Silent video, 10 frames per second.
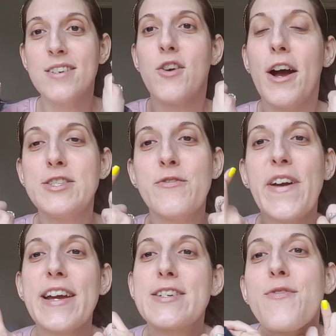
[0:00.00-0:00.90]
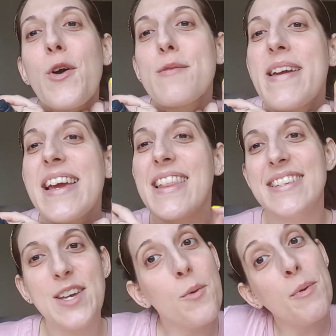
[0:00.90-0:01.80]
cross your fingers for me.
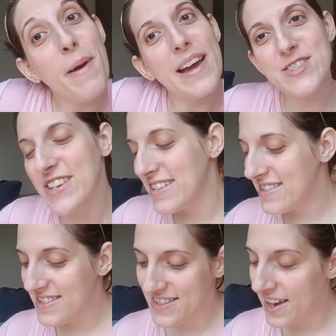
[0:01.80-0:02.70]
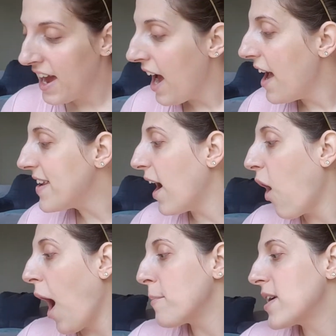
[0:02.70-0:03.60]
Let's hope it matches. Now
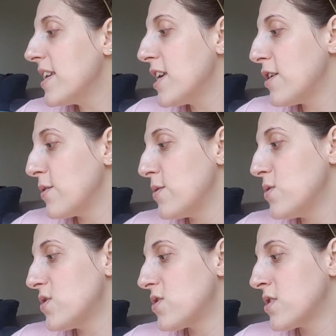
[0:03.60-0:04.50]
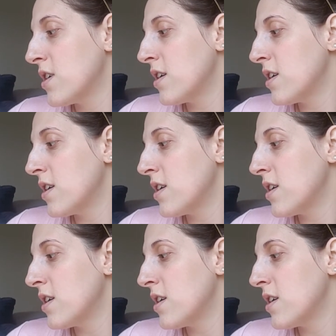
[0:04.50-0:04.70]
I'm going to use,